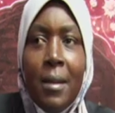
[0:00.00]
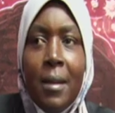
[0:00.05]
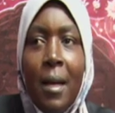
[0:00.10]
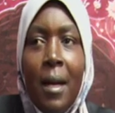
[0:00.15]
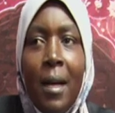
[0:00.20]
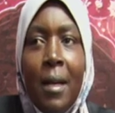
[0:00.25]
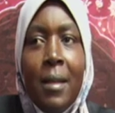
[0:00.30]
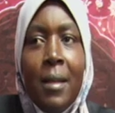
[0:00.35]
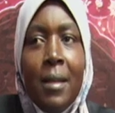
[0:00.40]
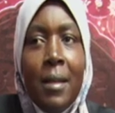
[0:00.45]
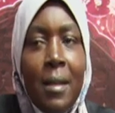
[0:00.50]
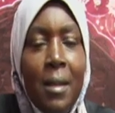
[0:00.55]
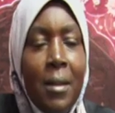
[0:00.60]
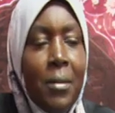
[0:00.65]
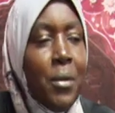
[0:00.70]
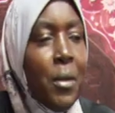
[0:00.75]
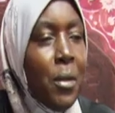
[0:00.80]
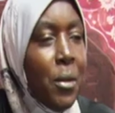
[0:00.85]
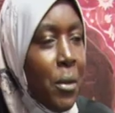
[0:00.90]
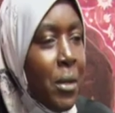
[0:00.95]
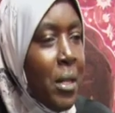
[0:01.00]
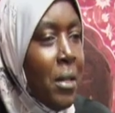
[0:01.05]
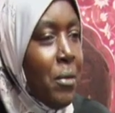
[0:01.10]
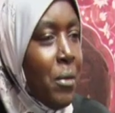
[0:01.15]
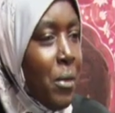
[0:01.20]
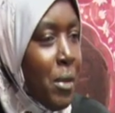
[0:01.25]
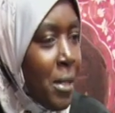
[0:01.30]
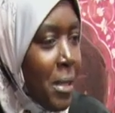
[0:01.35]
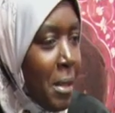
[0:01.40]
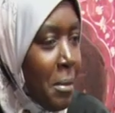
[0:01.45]
And if you're looking
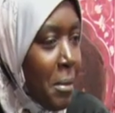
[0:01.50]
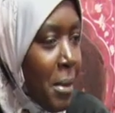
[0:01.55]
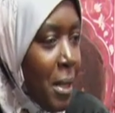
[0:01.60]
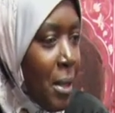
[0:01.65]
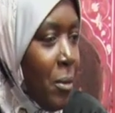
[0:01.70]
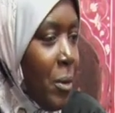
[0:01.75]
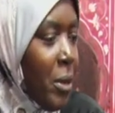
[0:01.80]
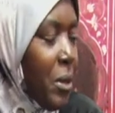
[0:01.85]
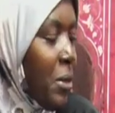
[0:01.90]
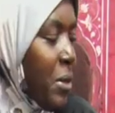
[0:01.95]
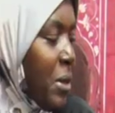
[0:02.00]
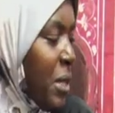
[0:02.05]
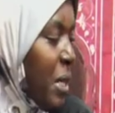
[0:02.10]
for something, we go there